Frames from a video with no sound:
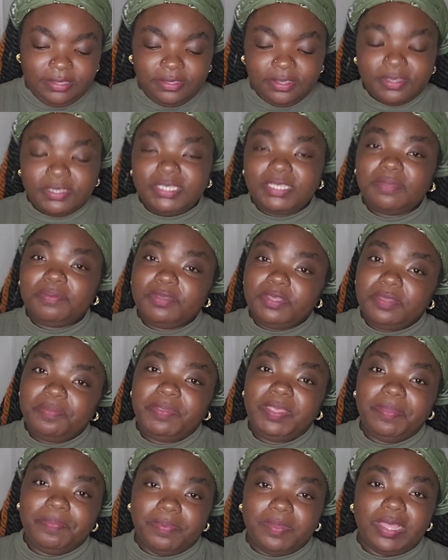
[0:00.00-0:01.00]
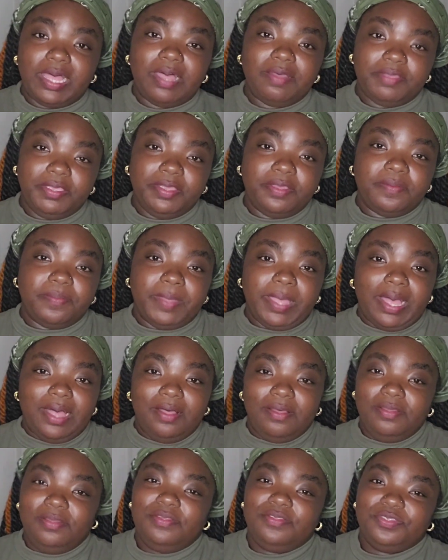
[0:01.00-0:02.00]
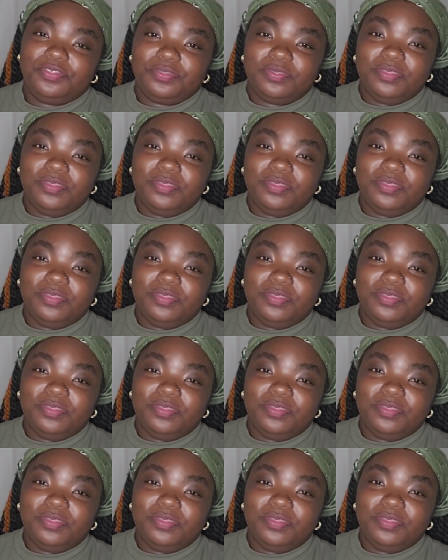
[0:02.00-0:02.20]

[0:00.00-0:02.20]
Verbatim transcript: There's some good people out here, pal.